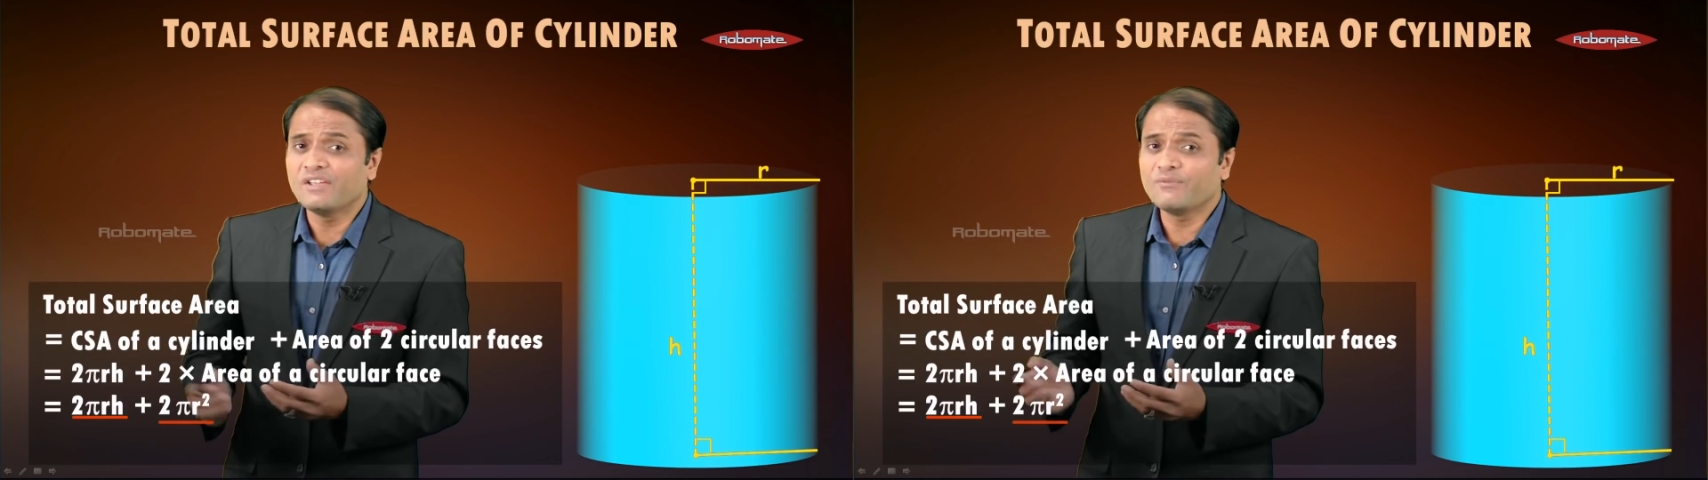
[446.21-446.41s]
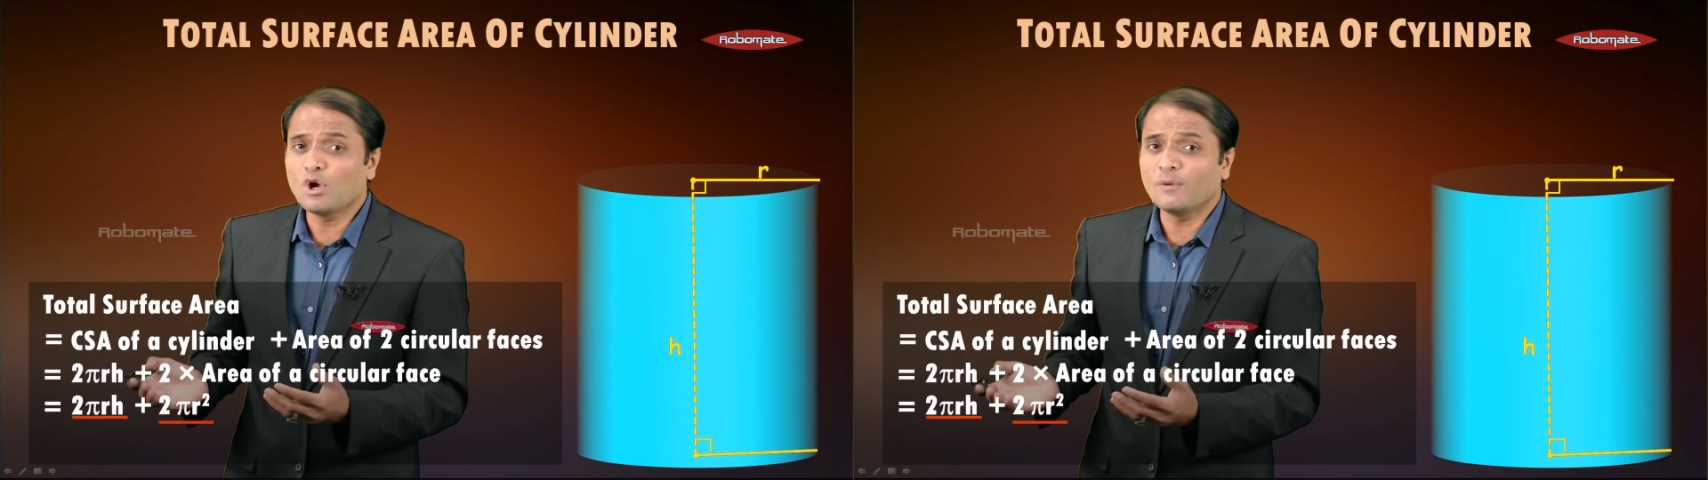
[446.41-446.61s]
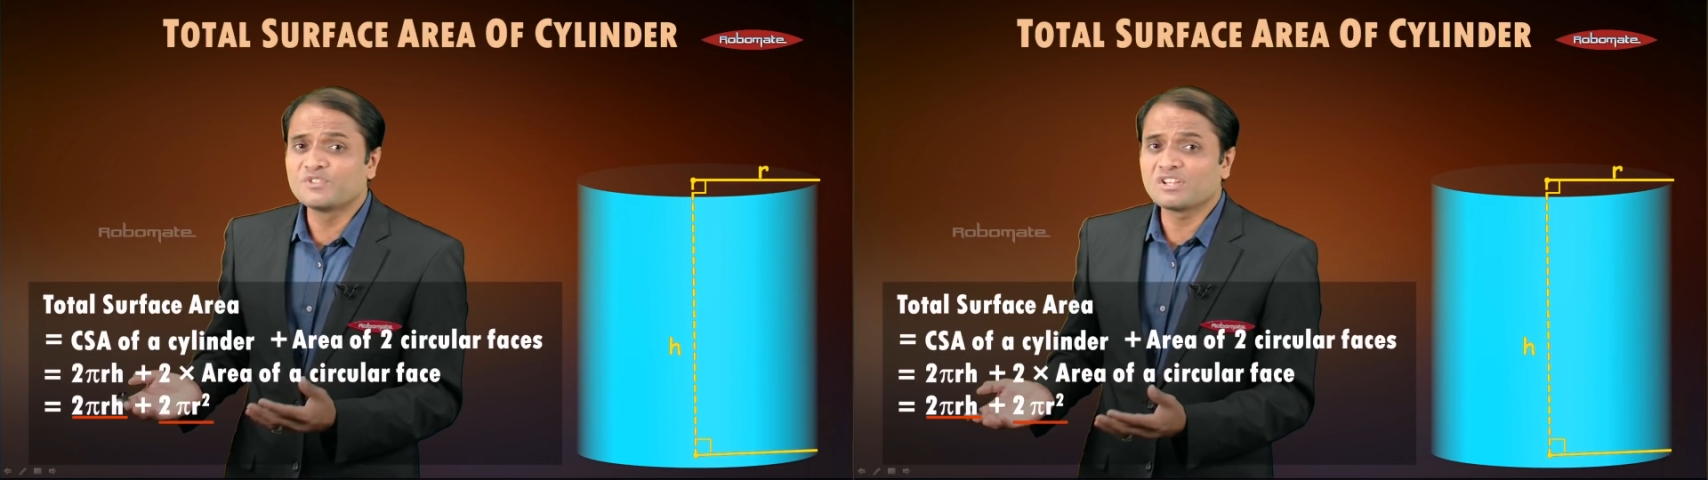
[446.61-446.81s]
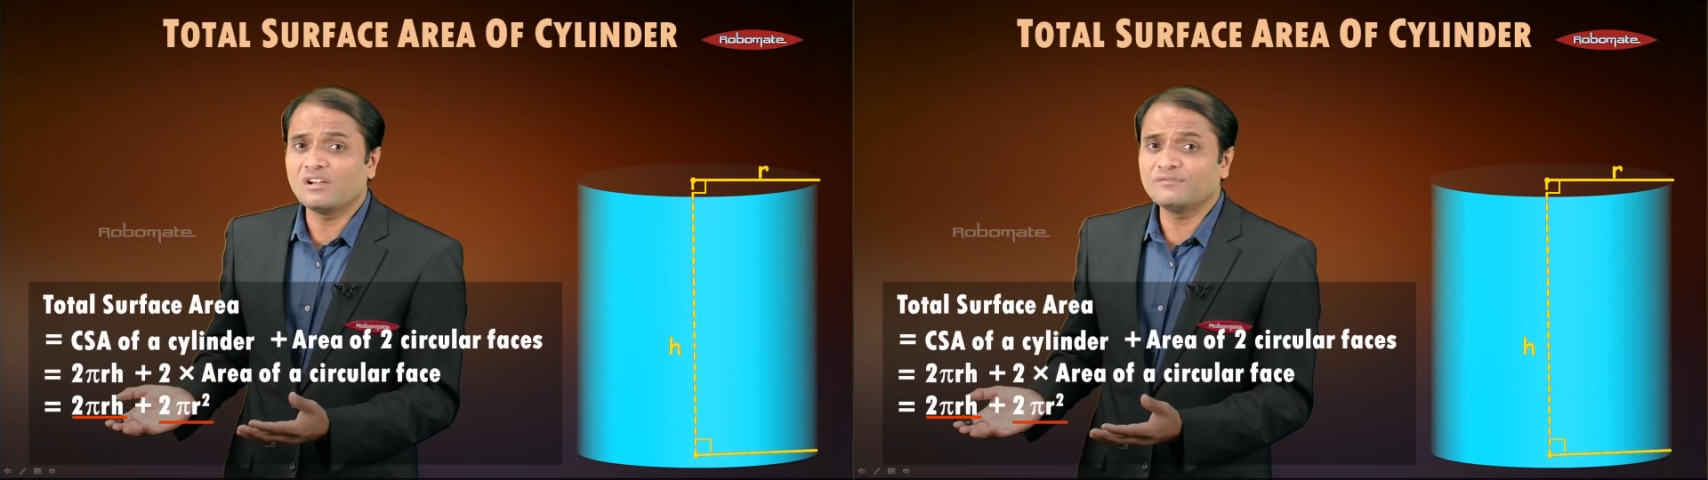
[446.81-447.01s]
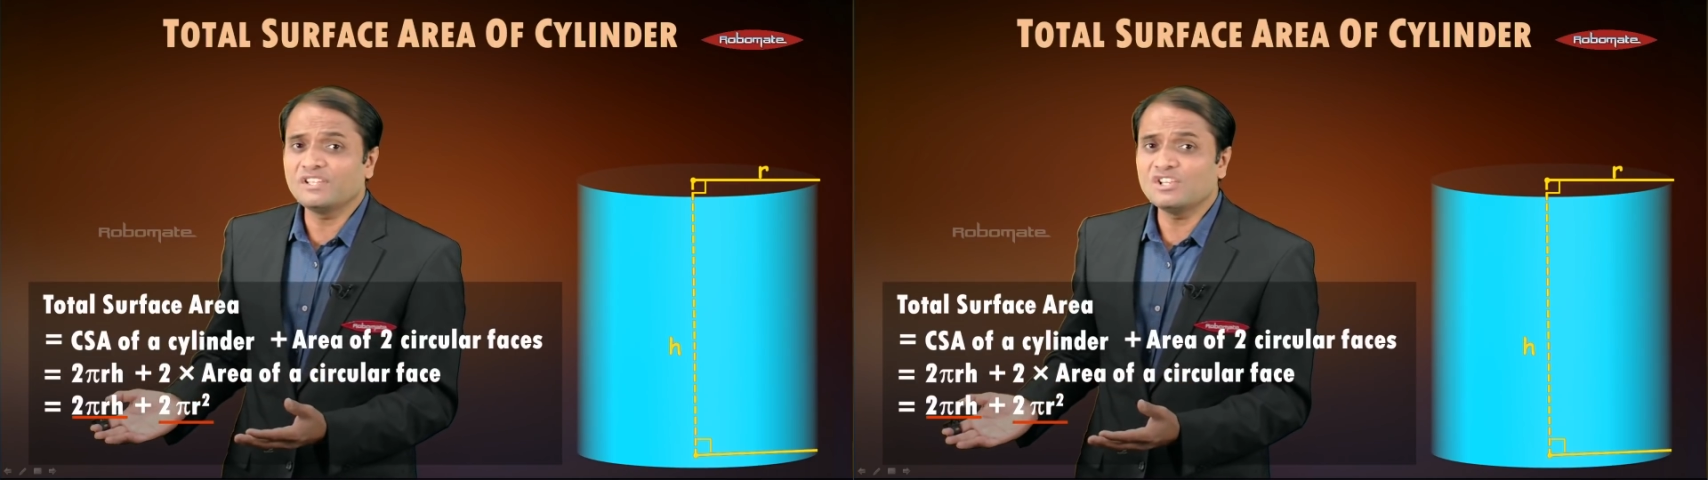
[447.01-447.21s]
If you
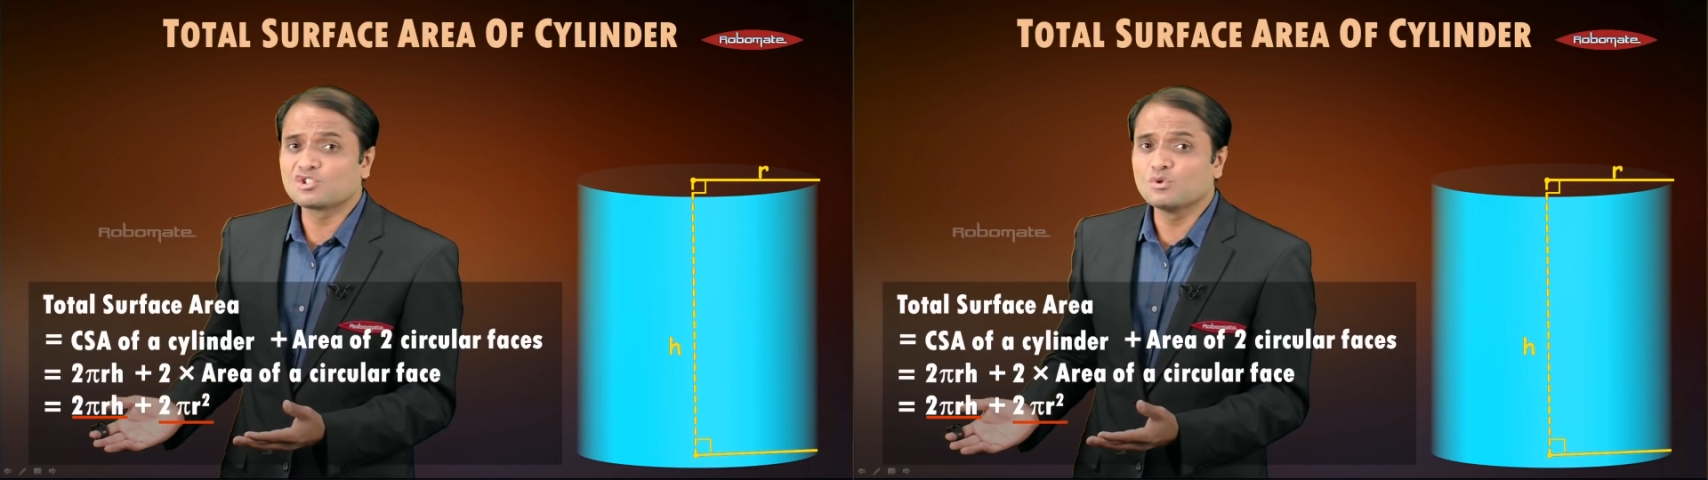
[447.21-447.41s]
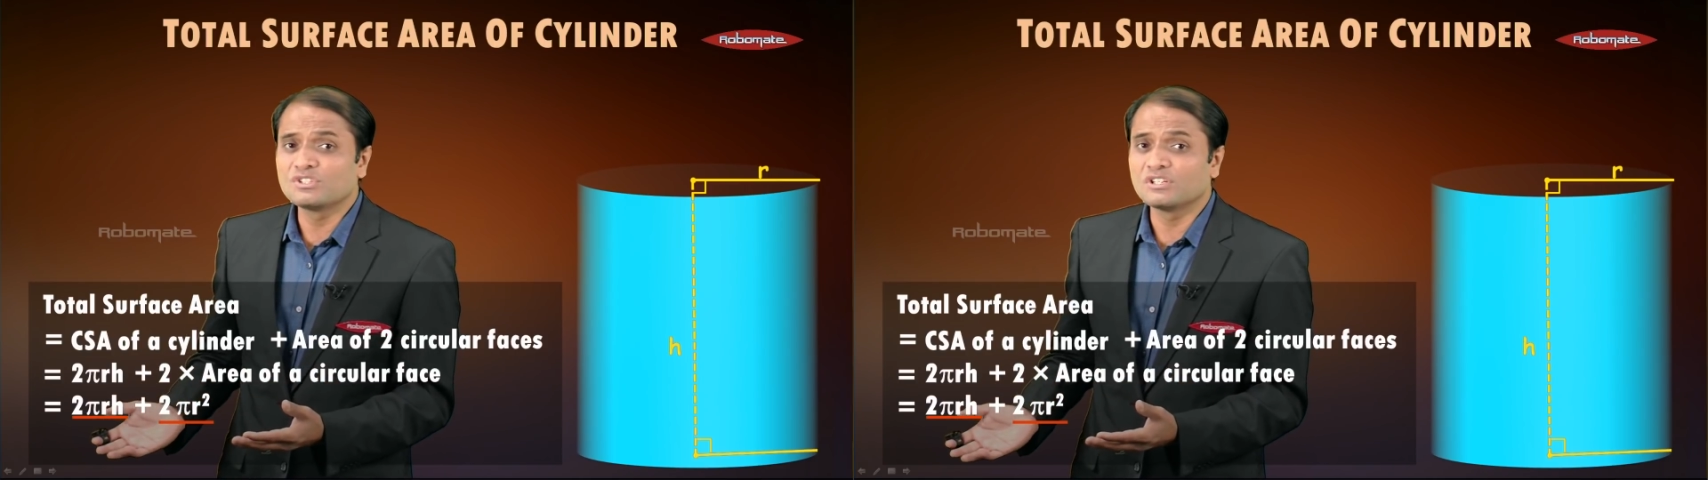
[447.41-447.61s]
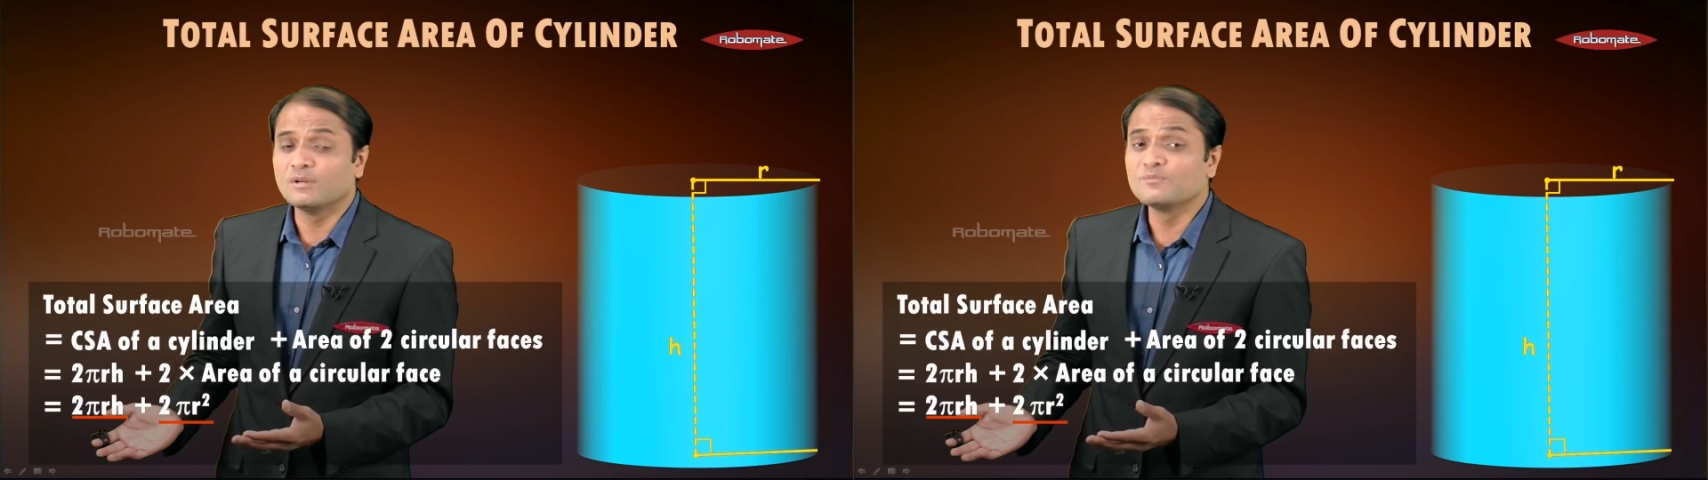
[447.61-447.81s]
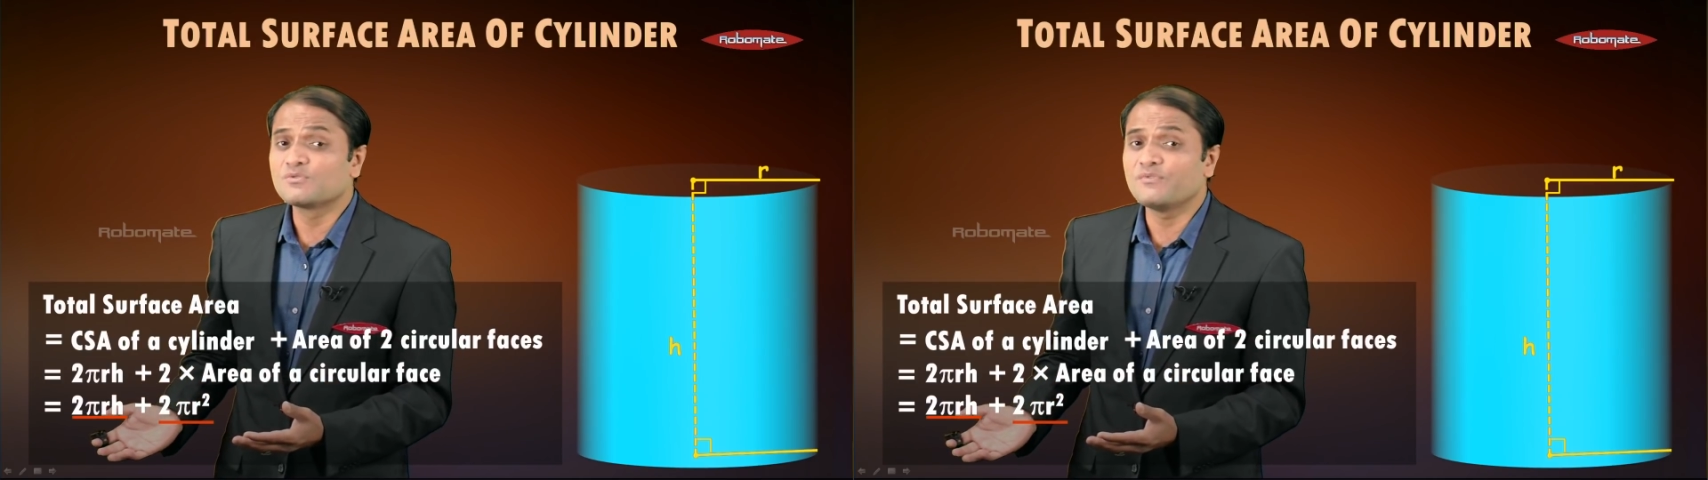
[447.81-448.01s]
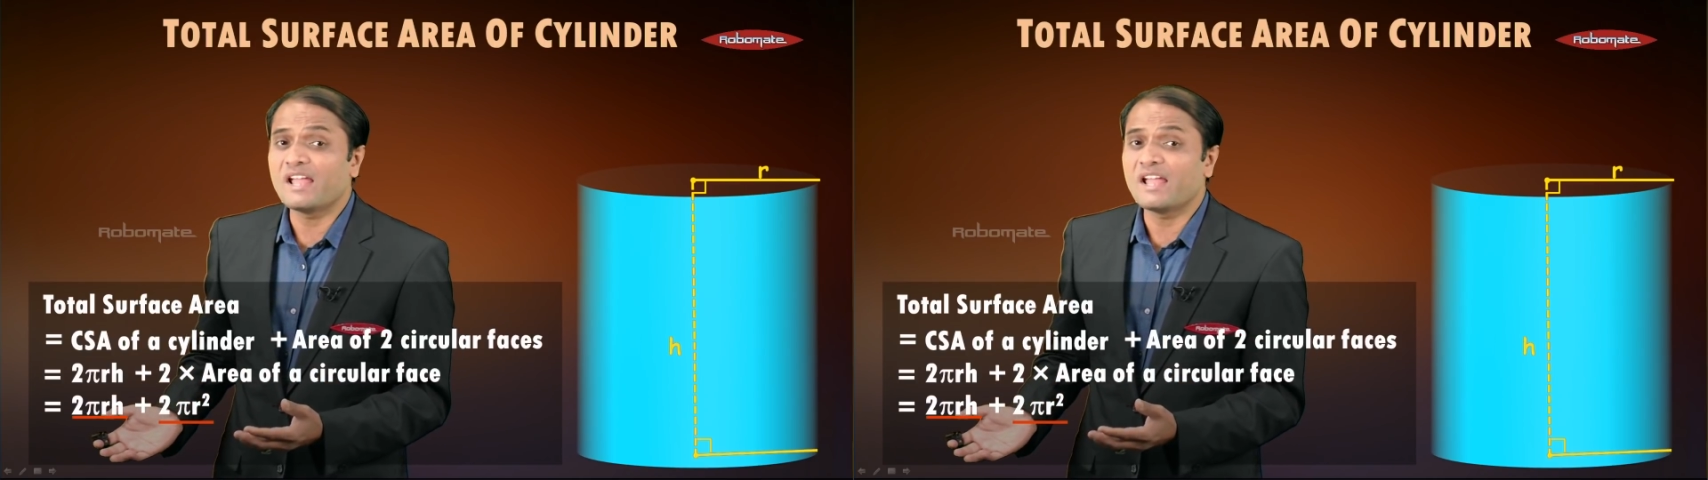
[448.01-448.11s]
observe these two terms,